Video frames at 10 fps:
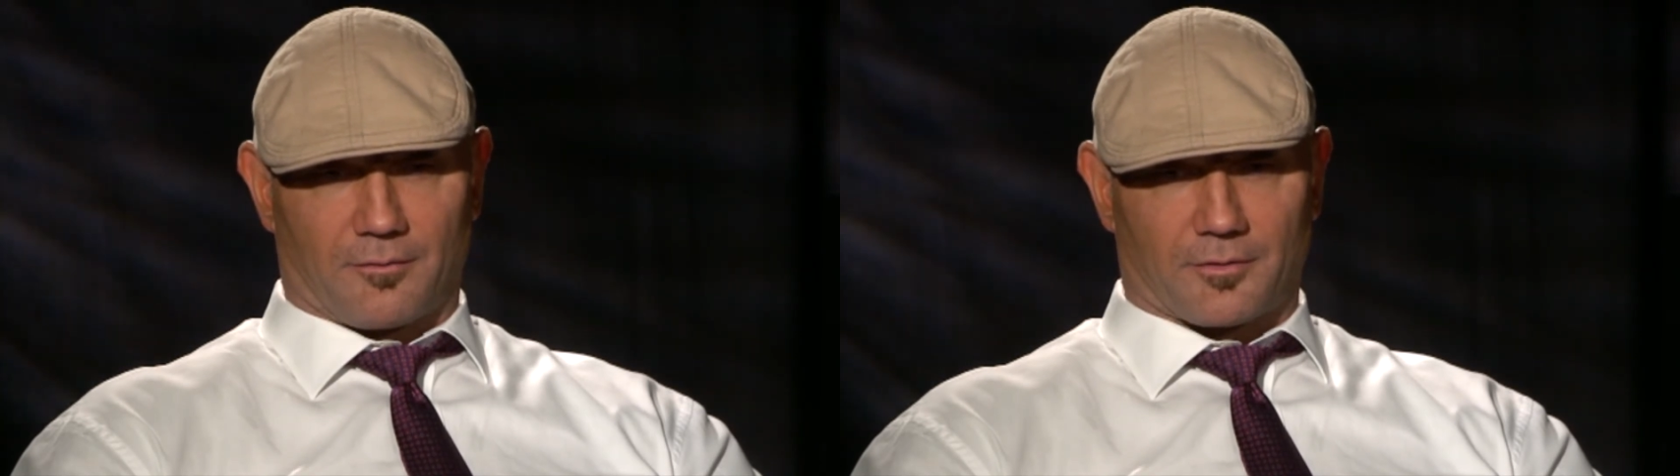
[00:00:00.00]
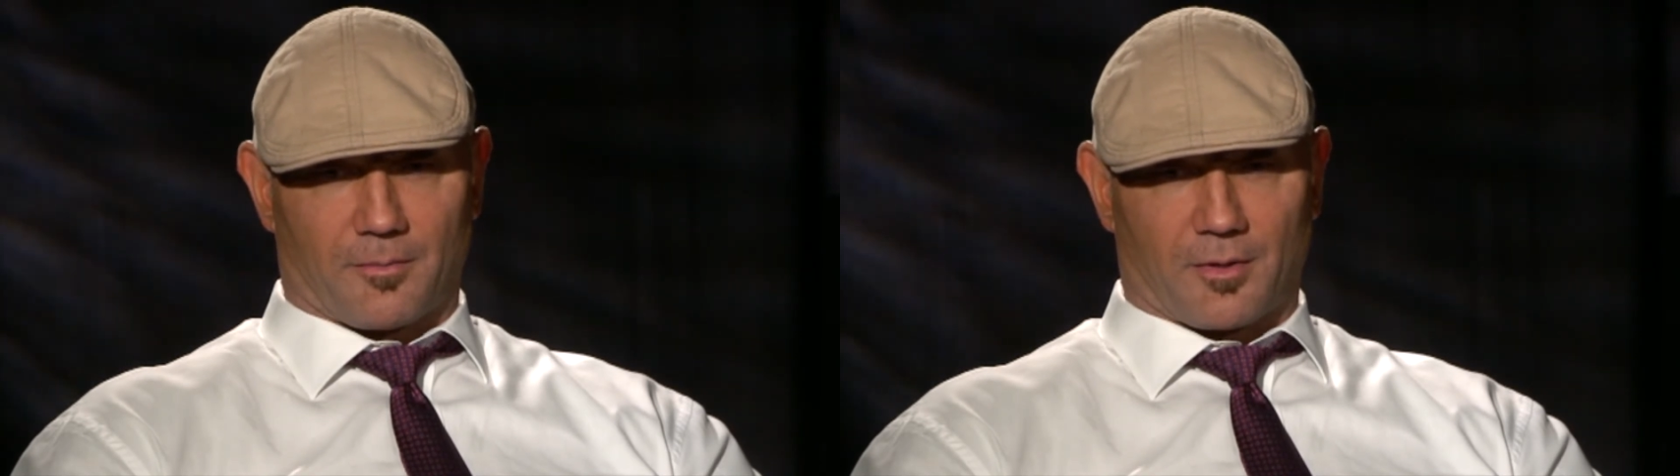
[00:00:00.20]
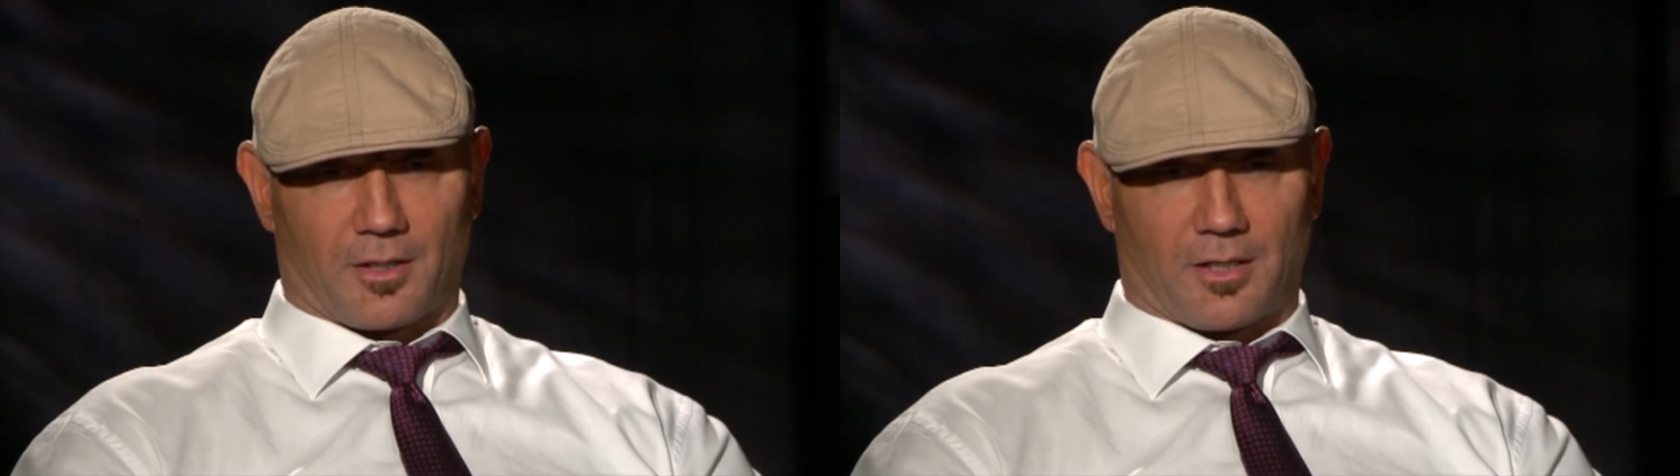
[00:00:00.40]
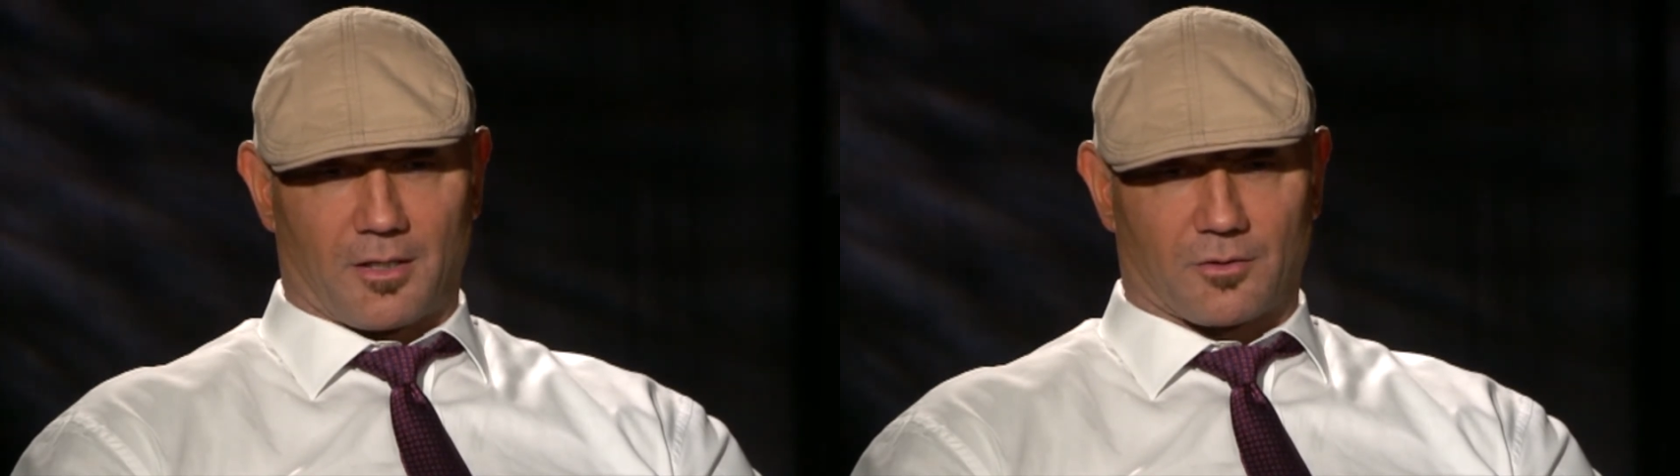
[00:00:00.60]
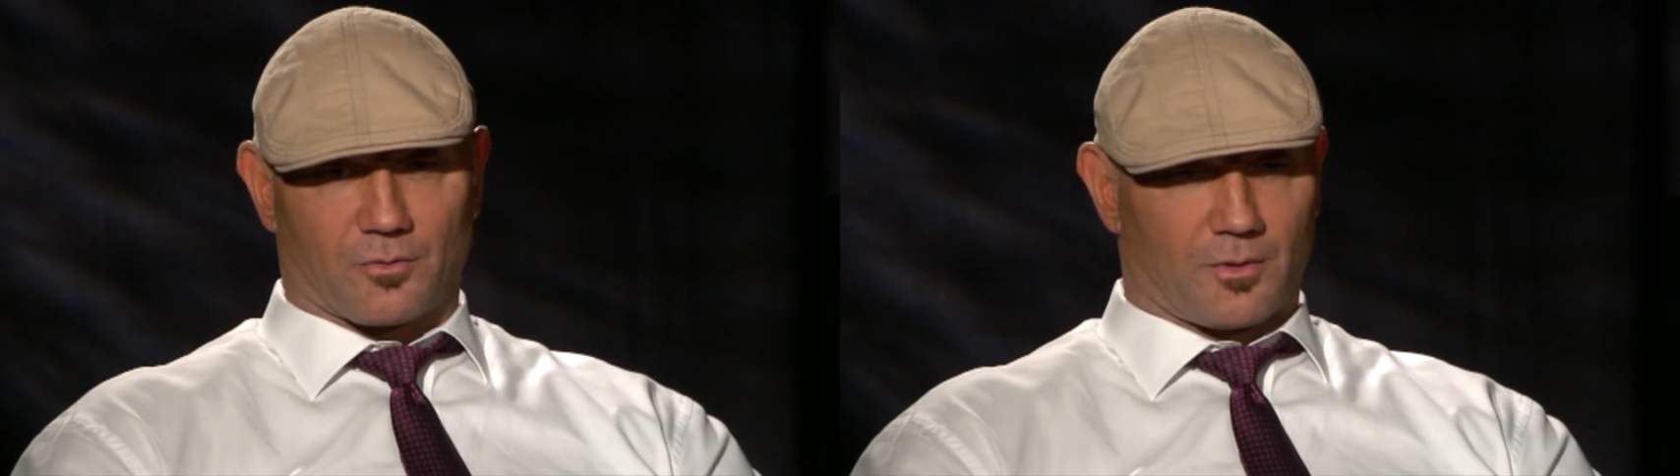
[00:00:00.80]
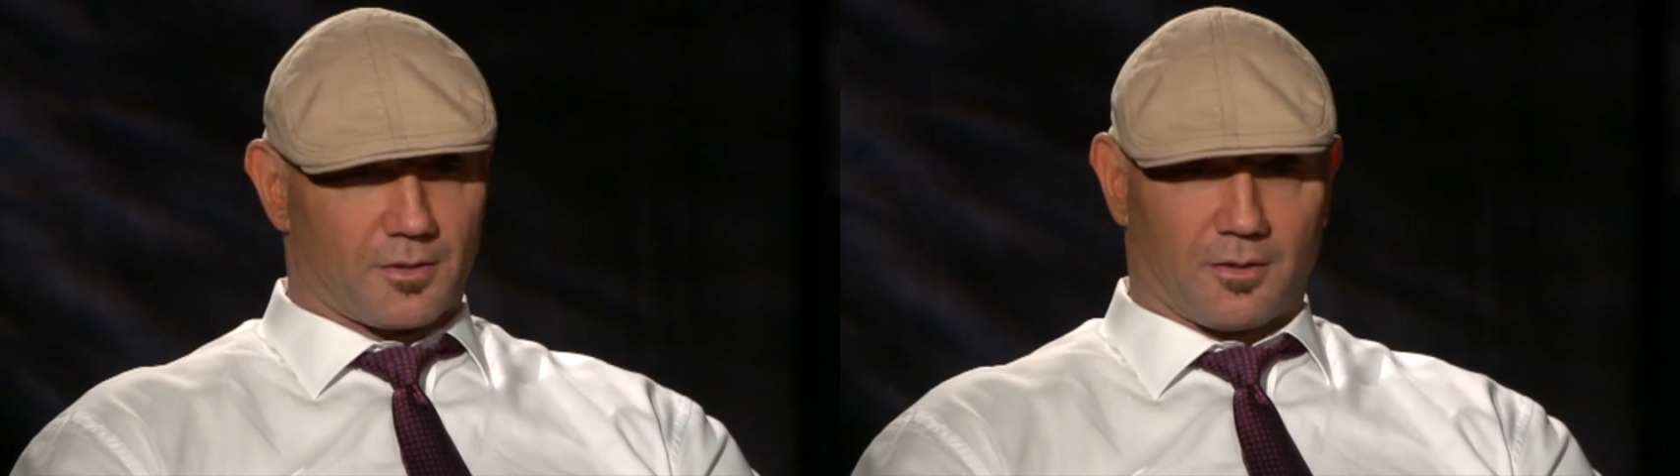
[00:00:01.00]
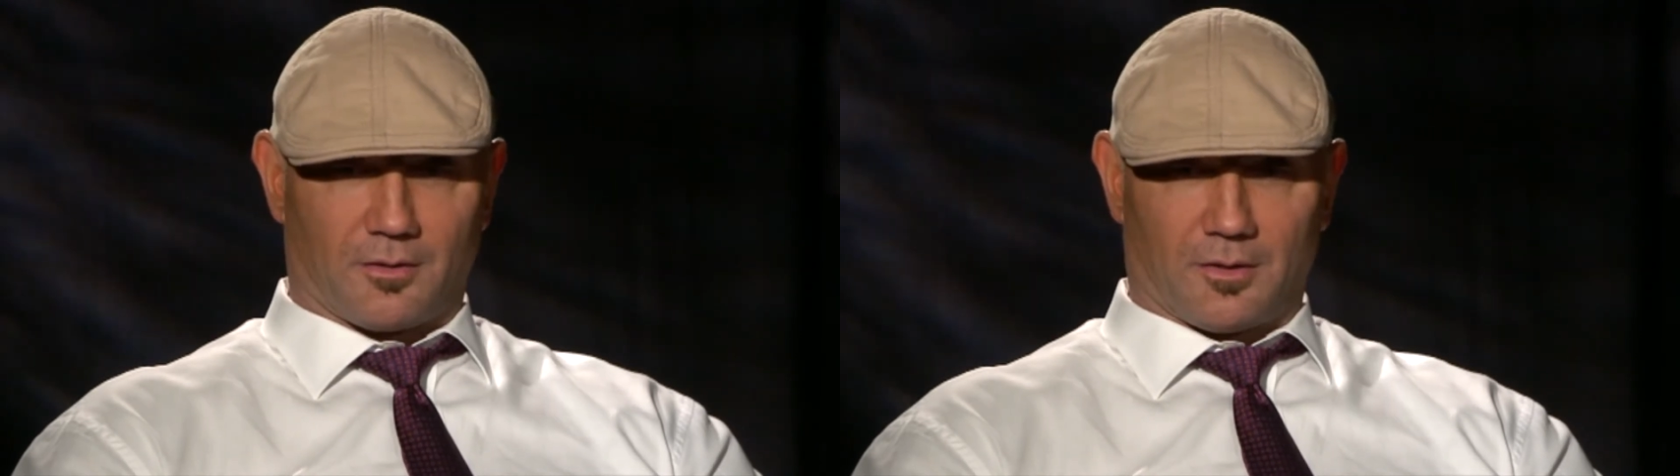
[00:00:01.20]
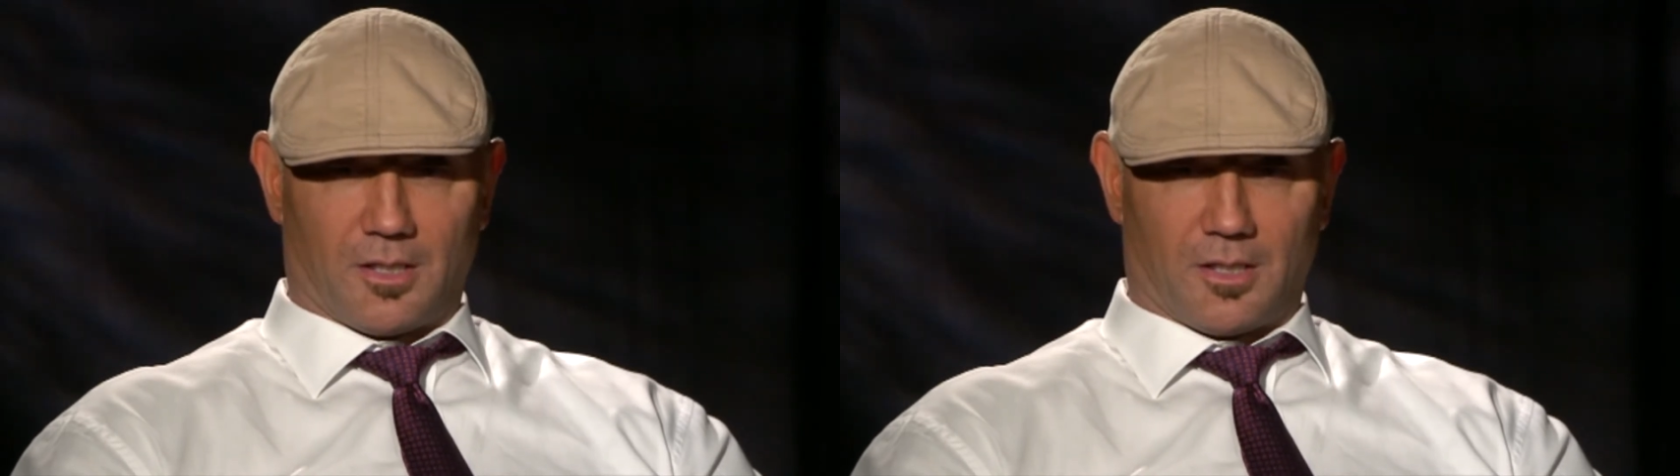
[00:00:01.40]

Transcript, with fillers: of some of the lines, wasn't